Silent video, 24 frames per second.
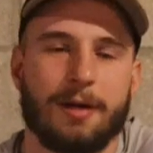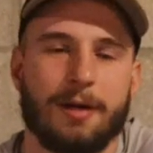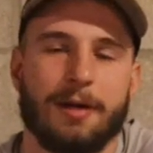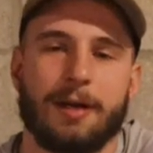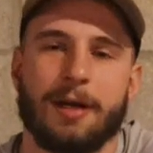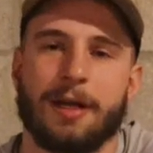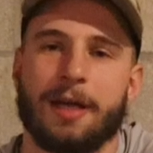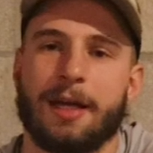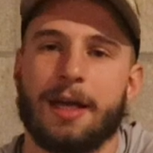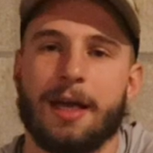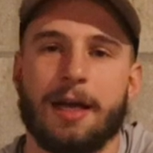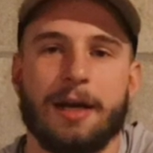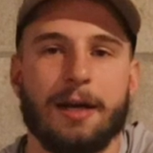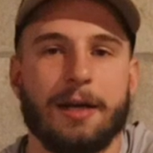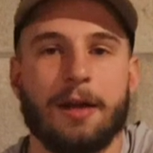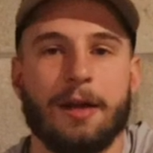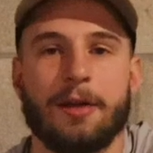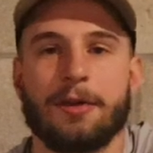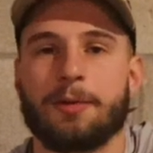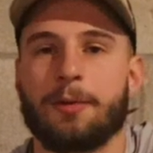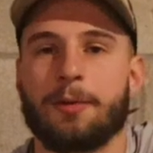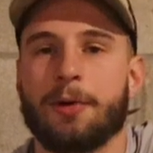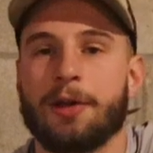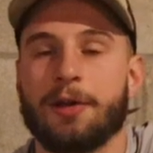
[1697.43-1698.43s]
again,
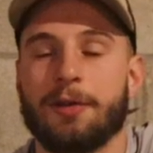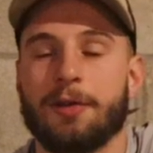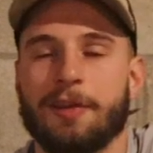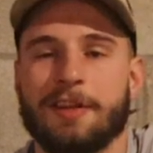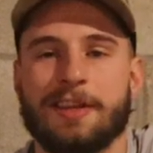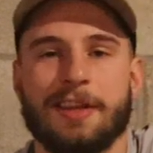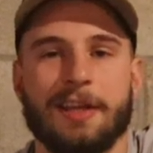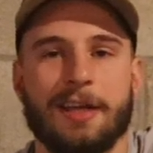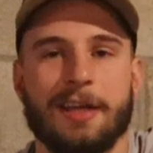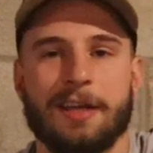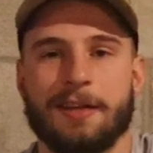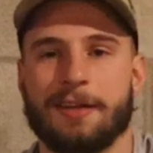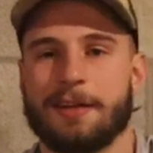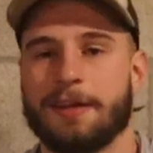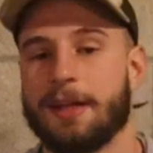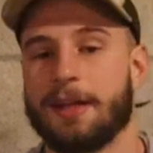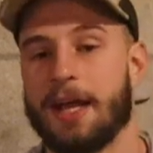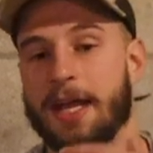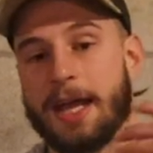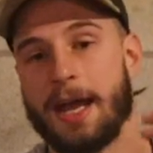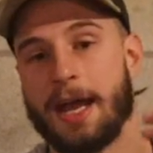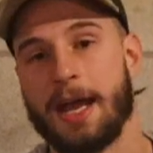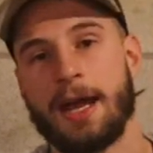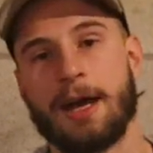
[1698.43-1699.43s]
another one of those things that
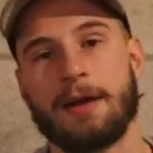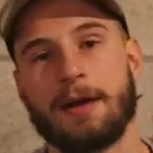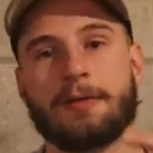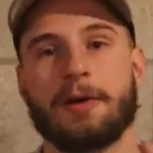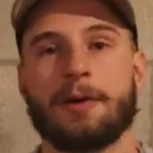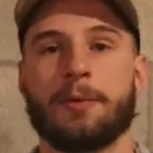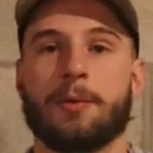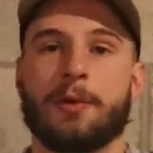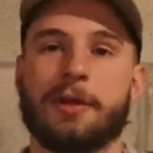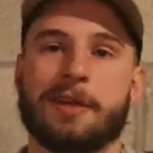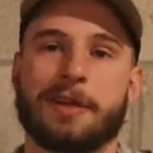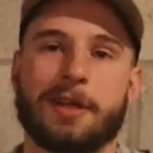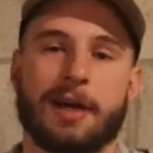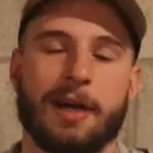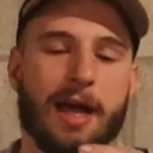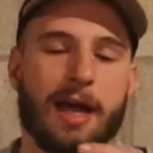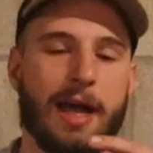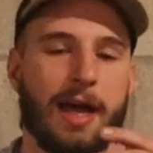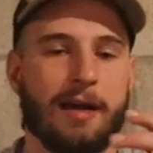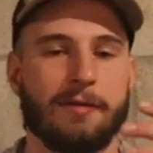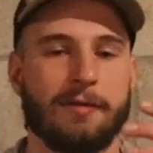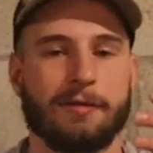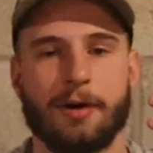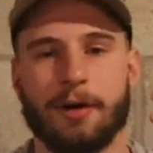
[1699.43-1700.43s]
like everyone's gonna
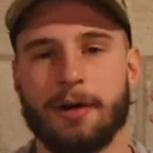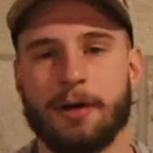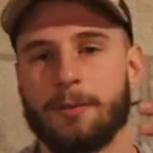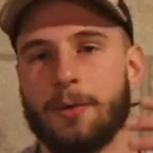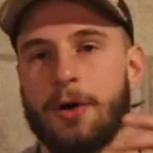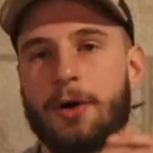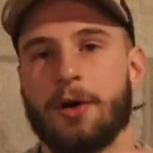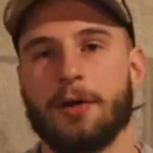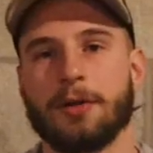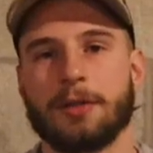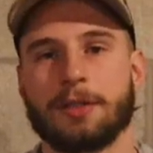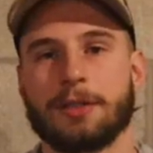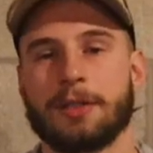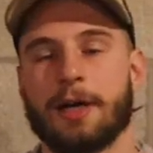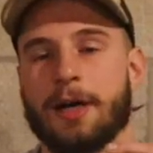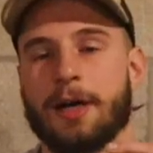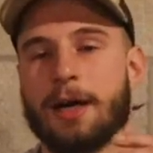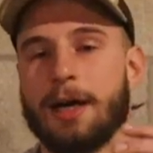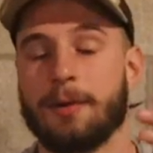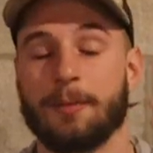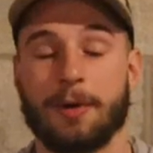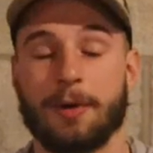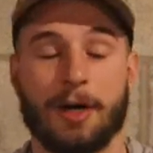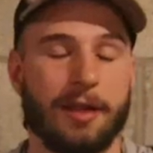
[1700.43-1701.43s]
have on them all the
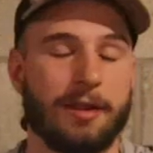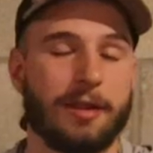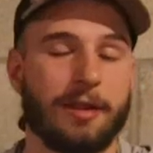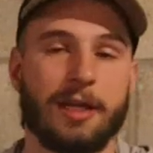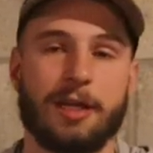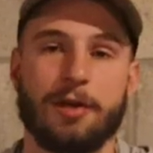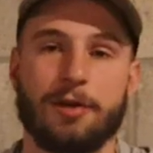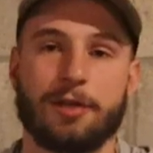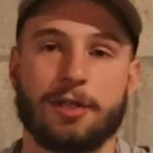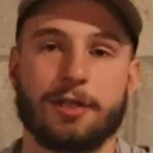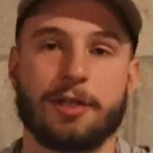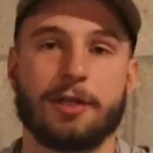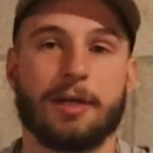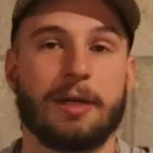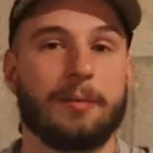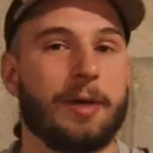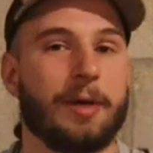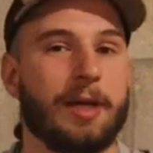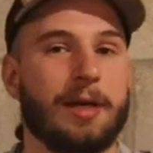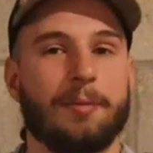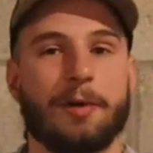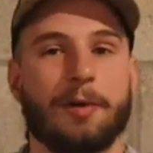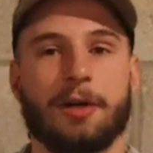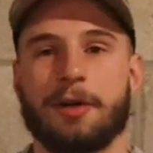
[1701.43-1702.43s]
time, and I think you should.
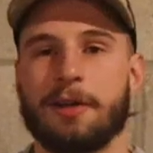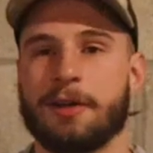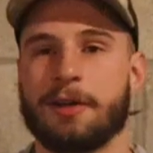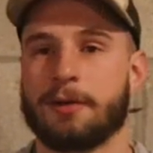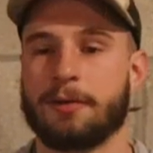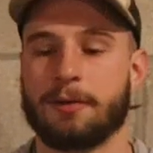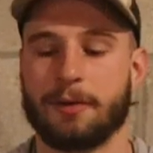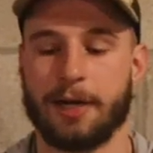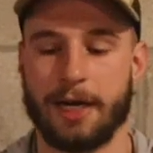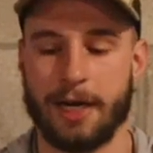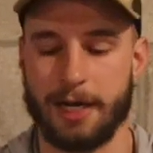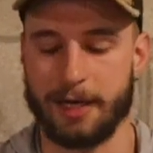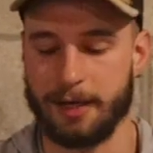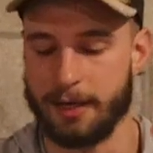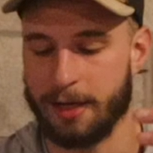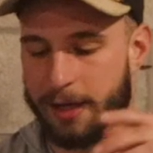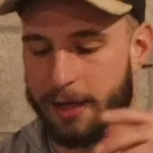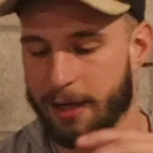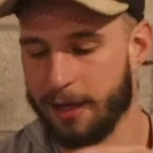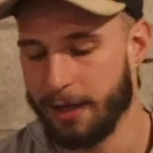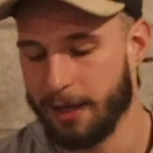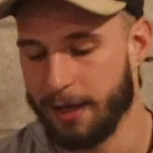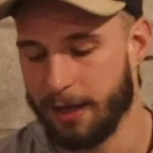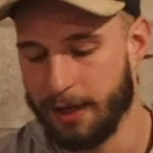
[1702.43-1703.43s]
Peanut butter is great.
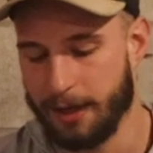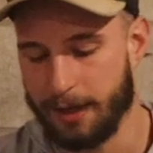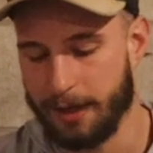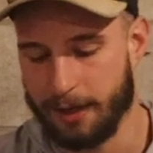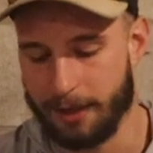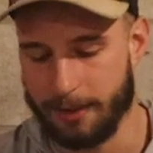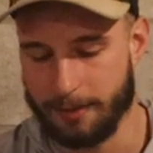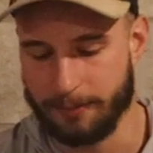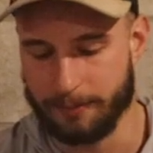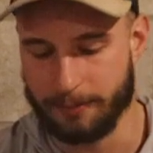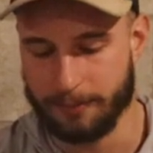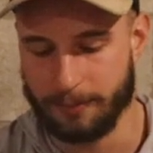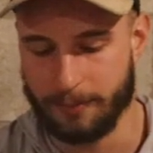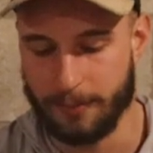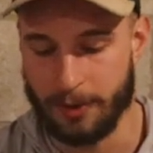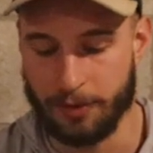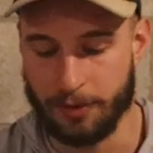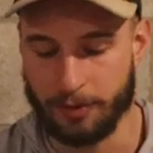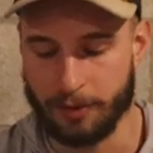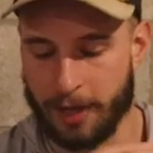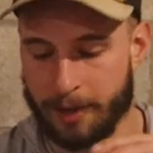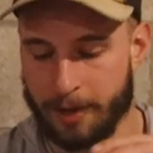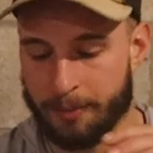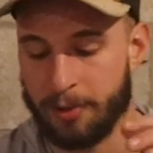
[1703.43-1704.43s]

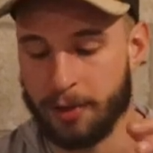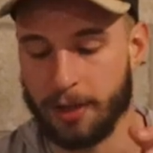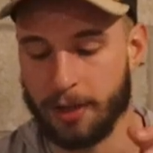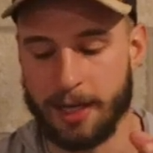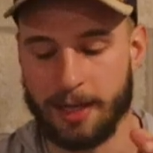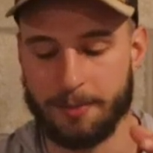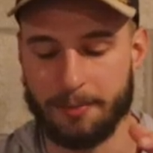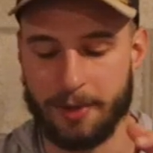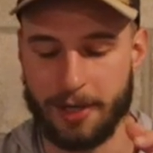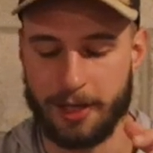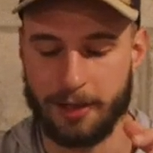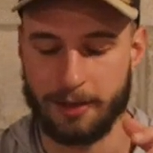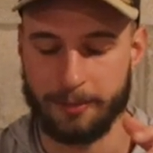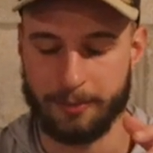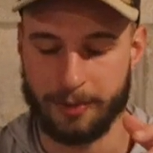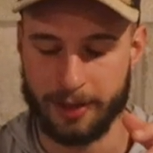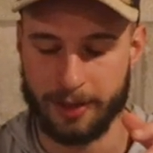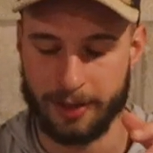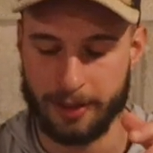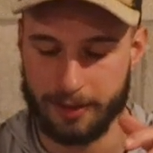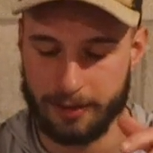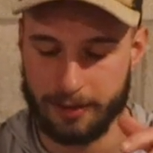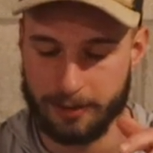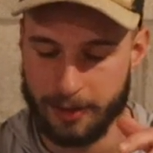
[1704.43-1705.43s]
You like plain peanut
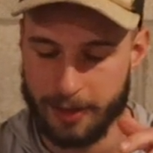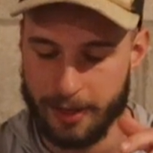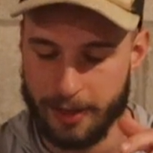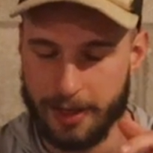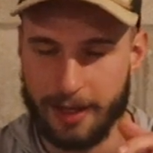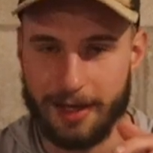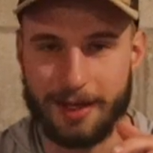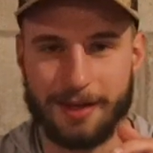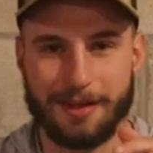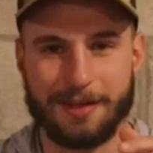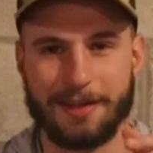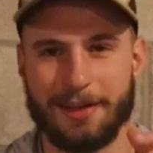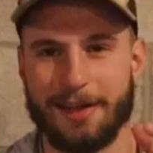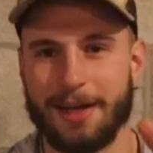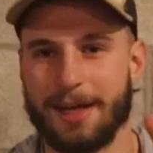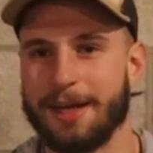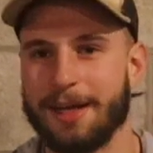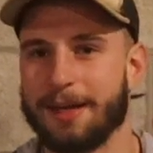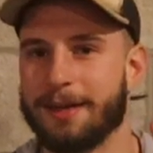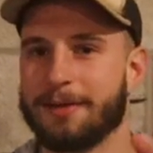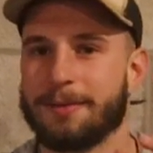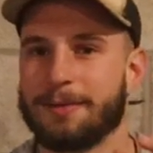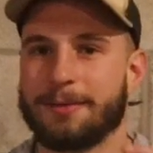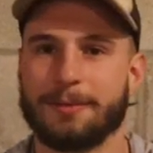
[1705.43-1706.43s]
butter is
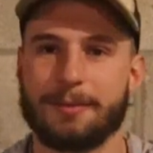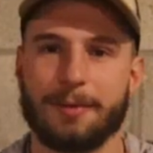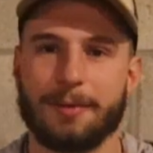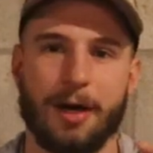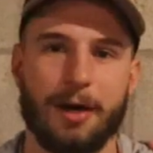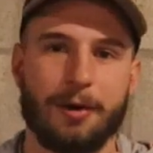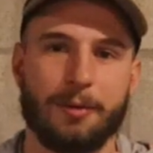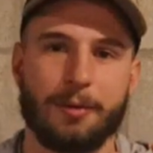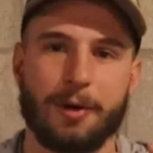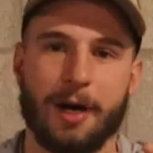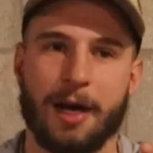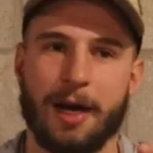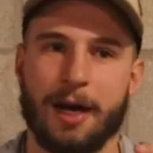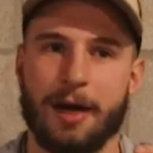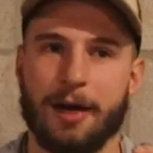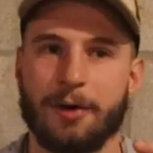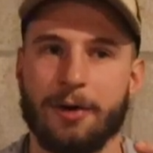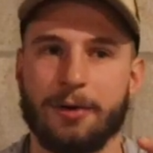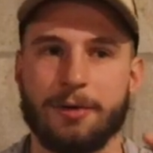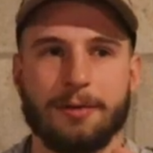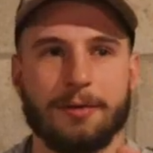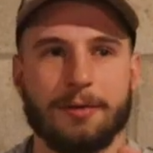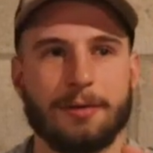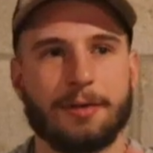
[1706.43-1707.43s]
like
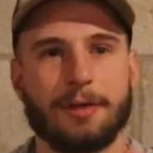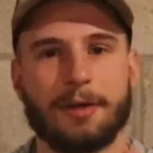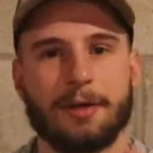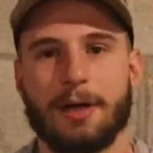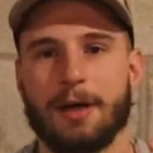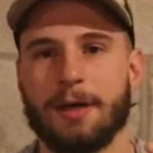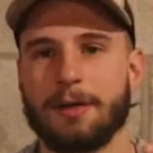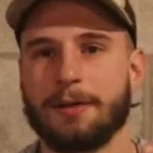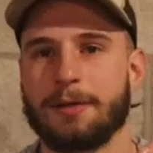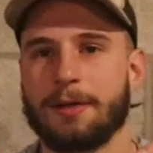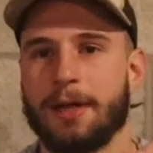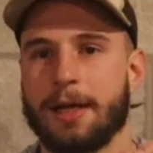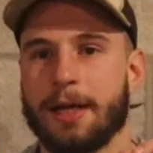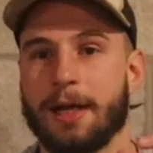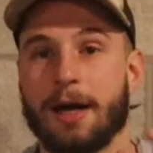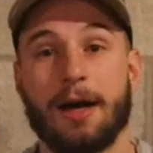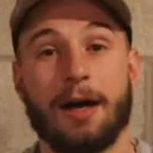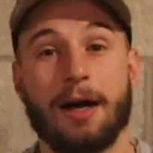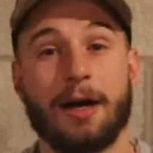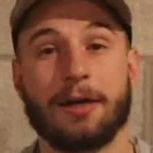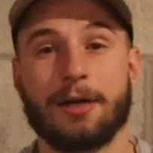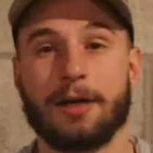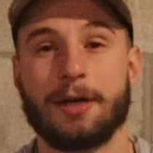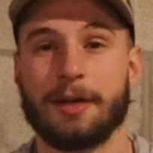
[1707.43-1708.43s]
around like
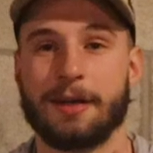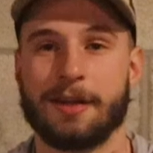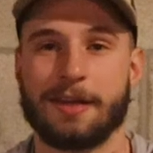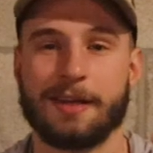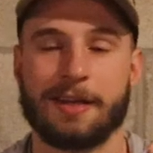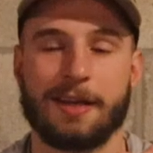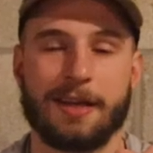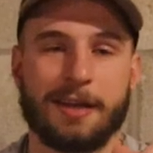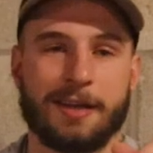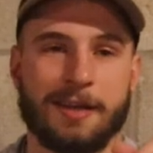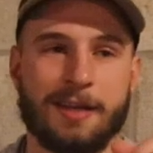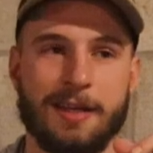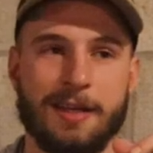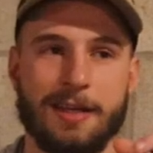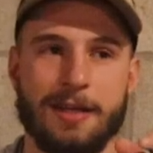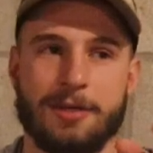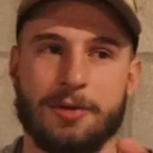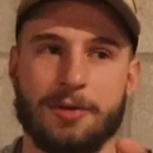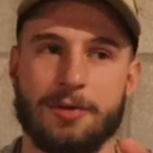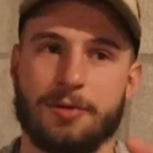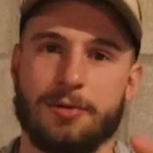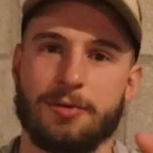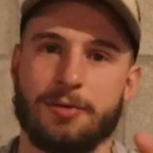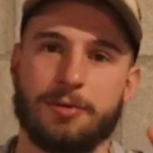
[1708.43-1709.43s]
160
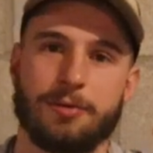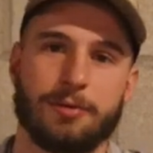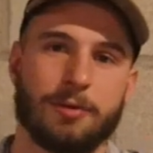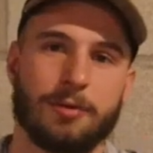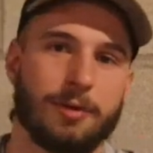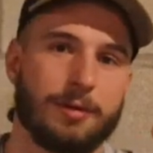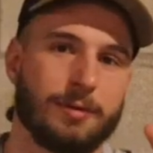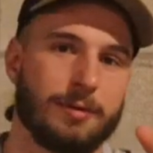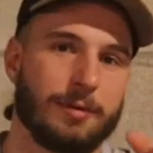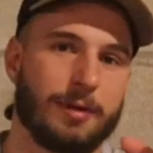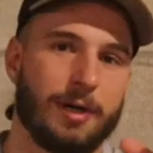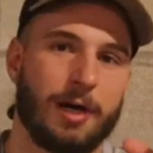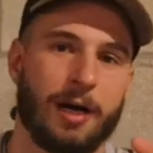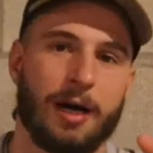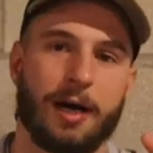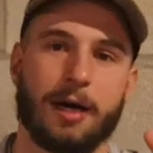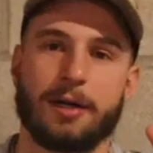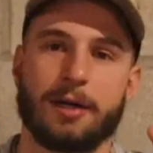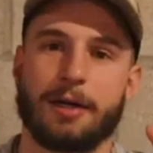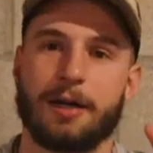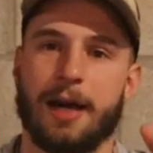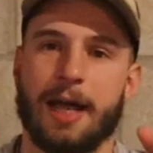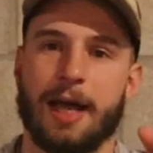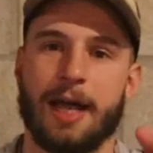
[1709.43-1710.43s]
to
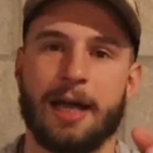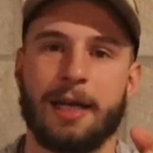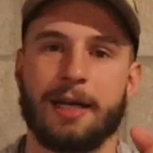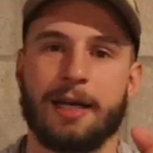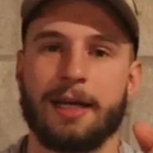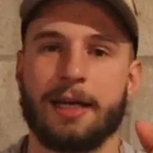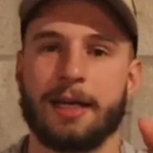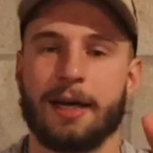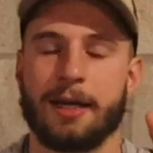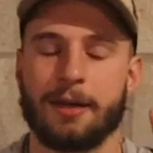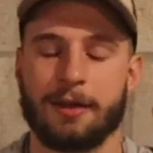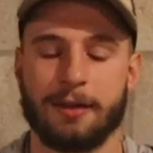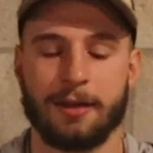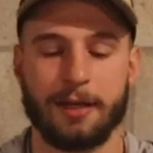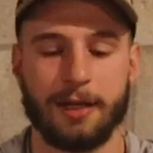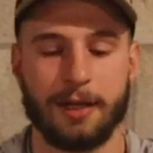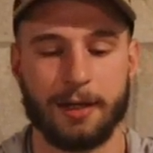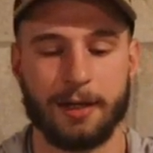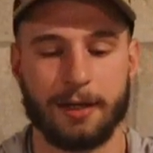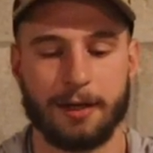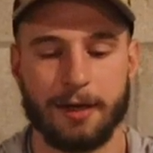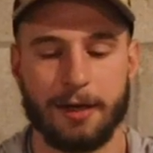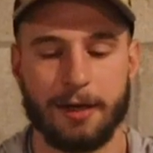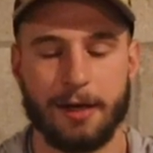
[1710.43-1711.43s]
180, I
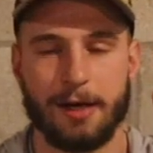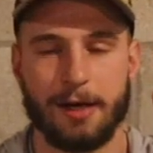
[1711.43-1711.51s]
think.